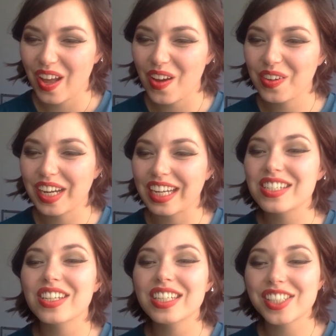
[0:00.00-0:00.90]
Okay,
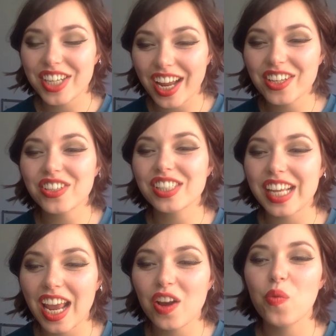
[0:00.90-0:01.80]
so Nishan, you're
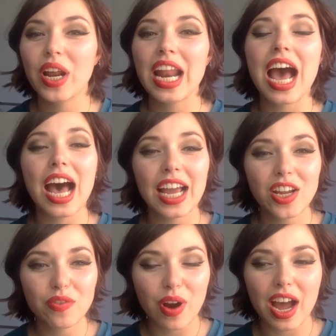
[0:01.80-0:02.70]
saying when
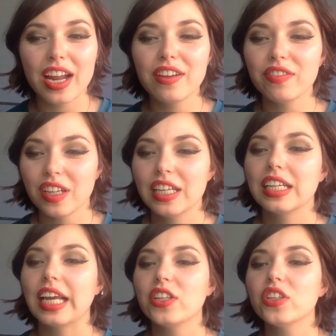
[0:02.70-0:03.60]
I arrive,
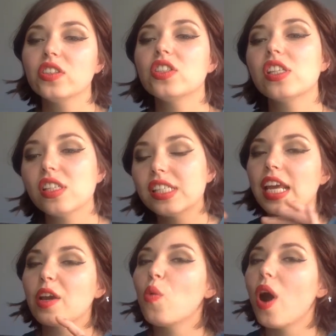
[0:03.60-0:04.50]
can you
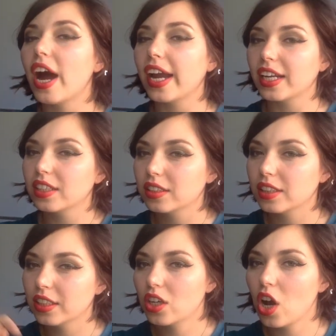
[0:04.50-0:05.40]
say why
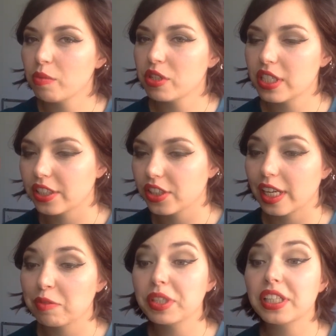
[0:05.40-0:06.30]
in the comment
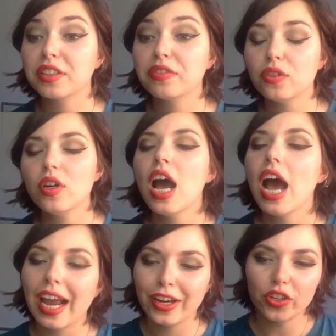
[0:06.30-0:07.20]
section? And be careful.
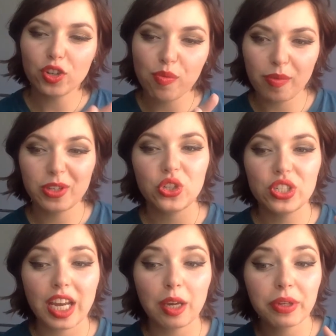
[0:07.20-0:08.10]
I know you're probably
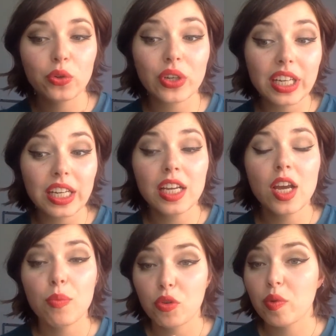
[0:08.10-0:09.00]
just typing quickly,
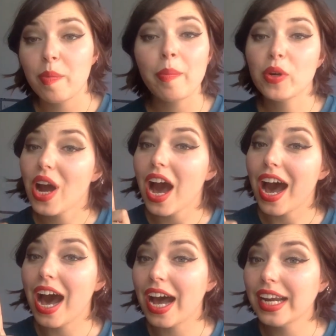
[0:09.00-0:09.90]
but remember,
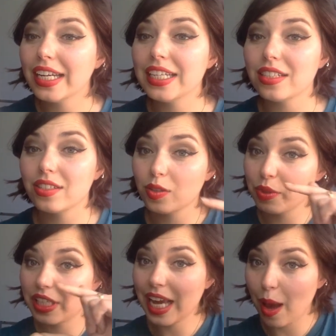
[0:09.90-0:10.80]
I needs to
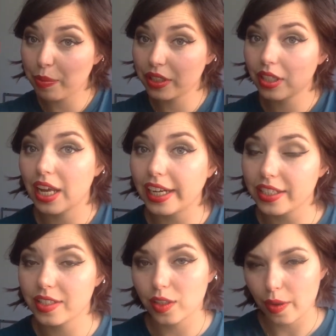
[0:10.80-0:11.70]
be
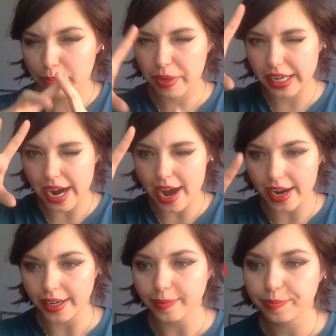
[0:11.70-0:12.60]
capitalized, a big
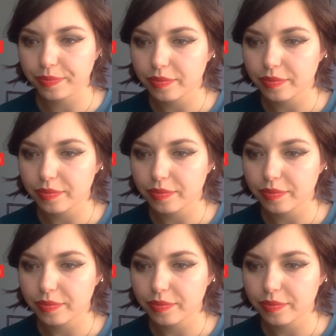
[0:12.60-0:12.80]
I.